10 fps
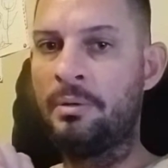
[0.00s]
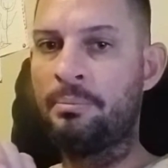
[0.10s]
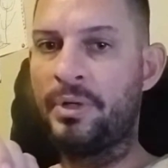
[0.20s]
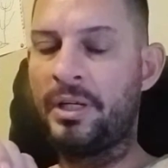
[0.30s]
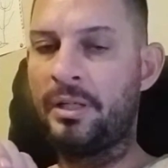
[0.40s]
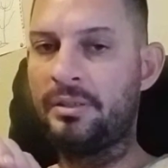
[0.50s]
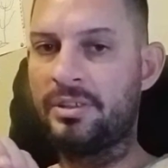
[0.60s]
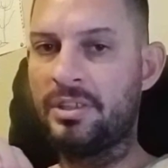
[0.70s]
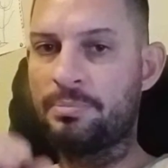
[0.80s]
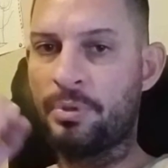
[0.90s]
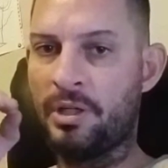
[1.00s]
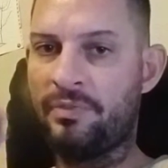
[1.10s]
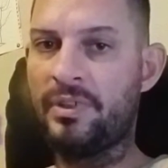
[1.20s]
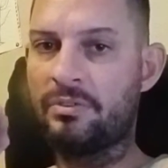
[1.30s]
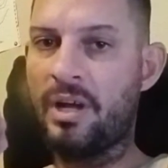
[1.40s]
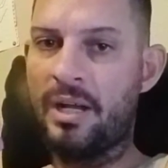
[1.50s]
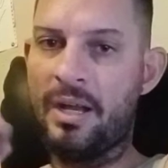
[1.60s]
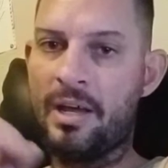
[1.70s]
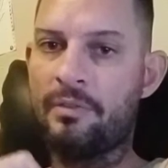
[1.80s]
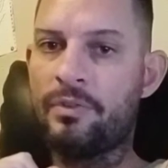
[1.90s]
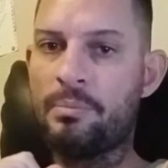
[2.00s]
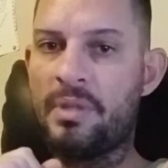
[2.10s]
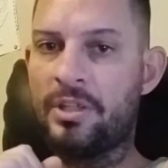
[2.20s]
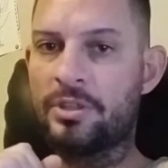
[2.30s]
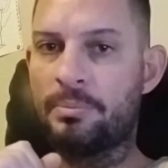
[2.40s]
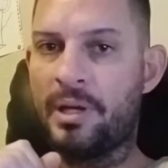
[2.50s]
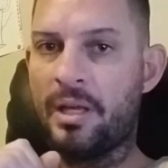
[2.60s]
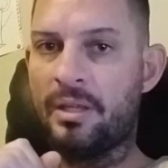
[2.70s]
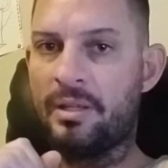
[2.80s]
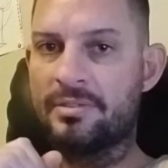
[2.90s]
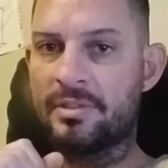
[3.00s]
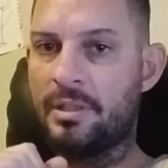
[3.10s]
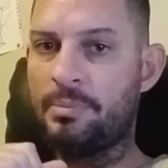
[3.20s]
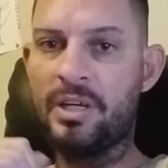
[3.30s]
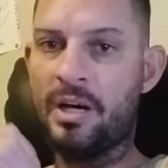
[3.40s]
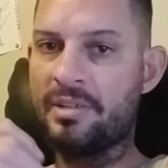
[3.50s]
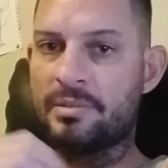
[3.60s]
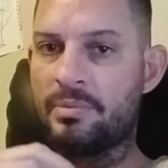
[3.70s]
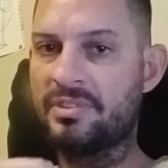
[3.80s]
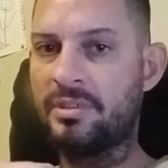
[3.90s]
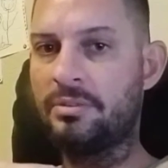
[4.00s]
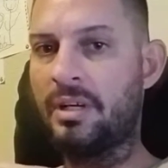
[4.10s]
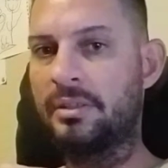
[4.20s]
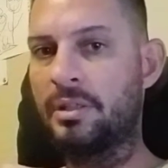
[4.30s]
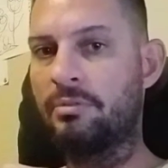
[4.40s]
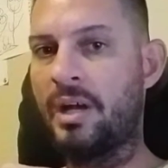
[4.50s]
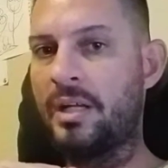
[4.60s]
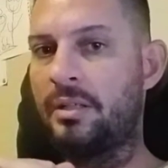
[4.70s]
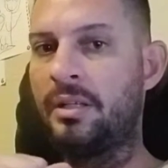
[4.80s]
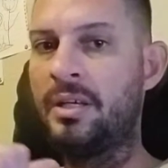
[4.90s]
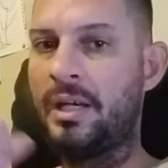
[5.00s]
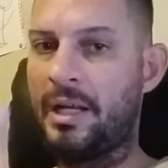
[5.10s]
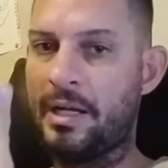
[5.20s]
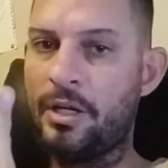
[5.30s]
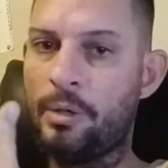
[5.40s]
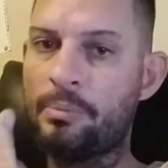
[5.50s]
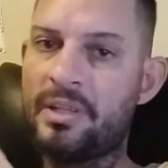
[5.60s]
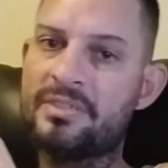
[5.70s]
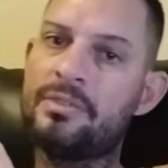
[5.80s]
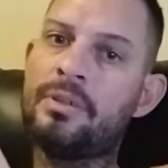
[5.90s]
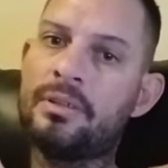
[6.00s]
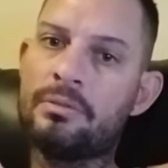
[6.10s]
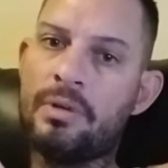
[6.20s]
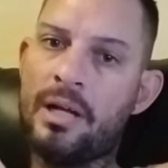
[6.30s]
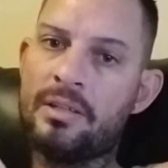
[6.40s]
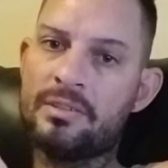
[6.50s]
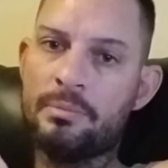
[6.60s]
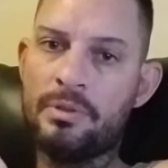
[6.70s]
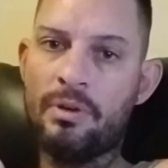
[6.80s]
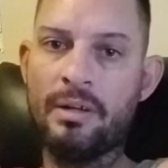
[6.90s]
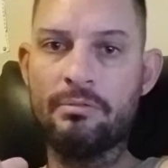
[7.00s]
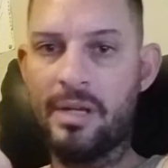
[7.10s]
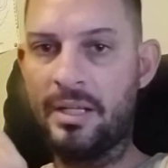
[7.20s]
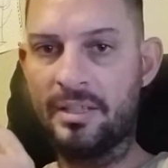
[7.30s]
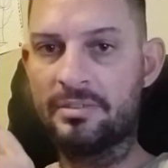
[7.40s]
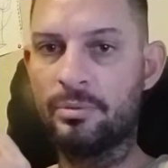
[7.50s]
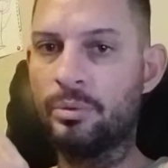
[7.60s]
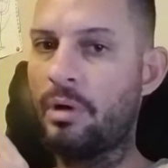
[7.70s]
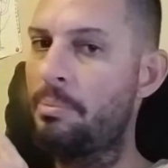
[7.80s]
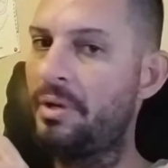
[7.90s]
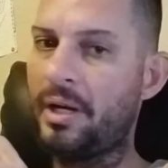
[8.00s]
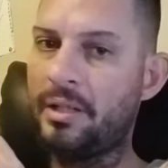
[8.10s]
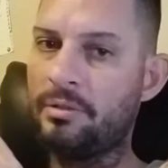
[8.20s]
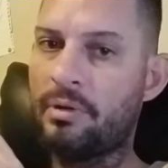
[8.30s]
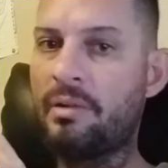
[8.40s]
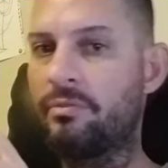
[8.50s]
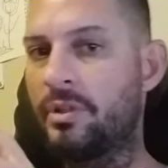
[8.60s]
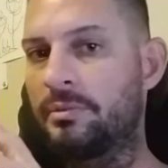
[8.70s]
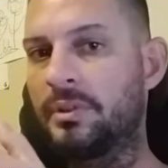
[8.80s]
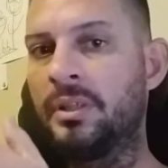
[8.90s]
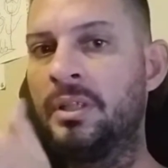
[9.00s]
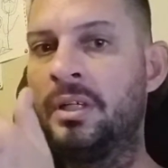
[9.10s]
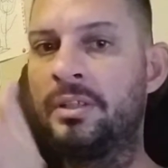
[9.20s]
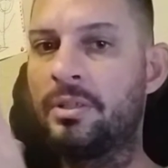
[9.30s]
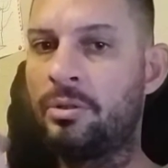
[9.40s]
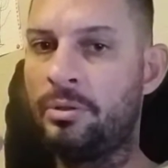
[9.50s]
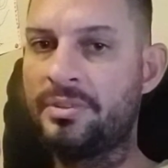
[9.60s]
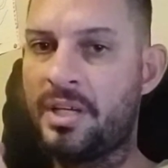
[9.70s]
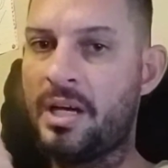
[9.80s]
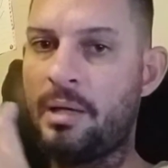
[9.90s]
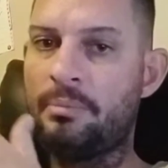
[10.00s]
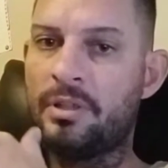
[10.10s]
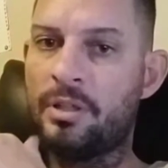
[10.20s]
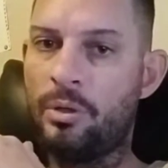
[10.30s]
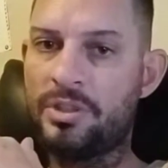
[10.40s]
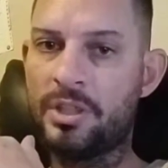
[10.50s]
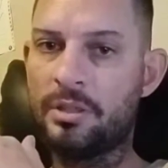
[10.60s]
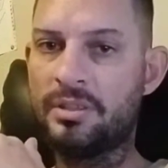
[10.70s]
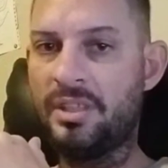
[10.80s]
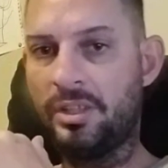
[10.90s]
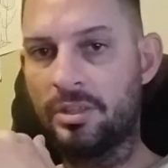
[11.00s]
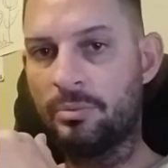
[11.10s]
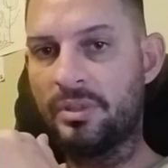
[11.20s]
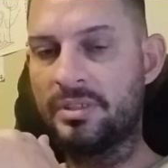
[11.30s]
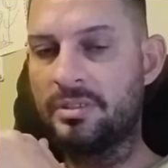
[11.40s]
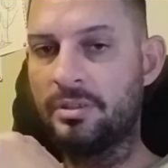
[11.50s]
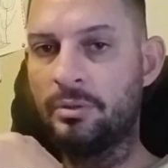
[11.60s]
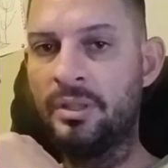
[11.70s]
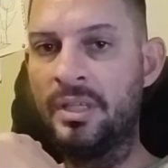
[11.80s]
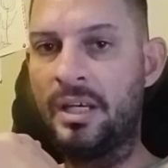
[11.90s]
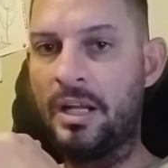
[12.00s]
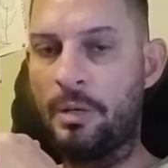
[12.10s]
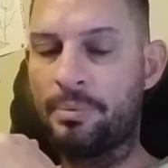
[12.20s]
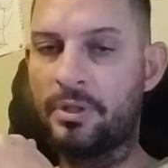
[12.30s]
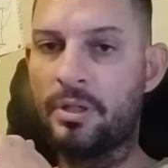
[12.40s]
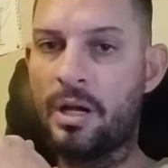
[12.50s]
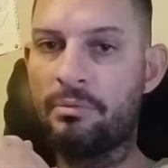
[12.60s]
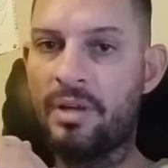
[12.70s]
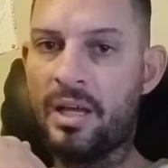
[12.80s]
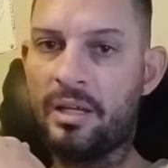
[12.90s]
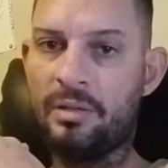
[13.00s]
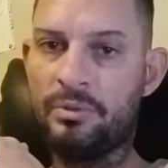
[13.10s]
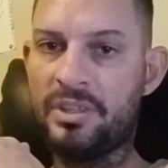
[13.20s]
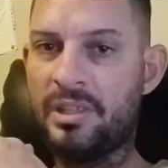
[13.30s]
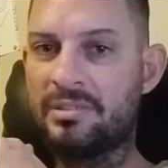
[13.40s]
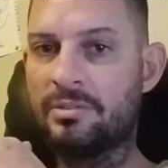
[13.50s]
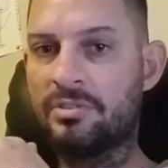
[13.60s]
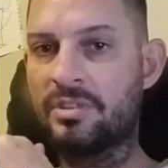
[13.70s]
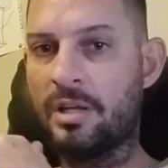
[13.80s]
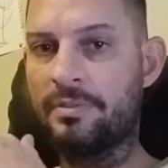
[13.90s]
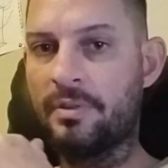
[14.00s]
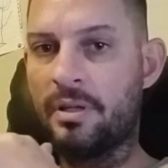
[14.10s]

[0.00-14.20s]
But she's perfect right now for a miniature bike, and it's going to be awesome to see her out there riding. And I know I'm going to see her out there riding because I'm going to be riding right next to her, right behind her, right in front of her the whole time, coaching her, teaching her what to do, and helping her not wreck when she gets those tough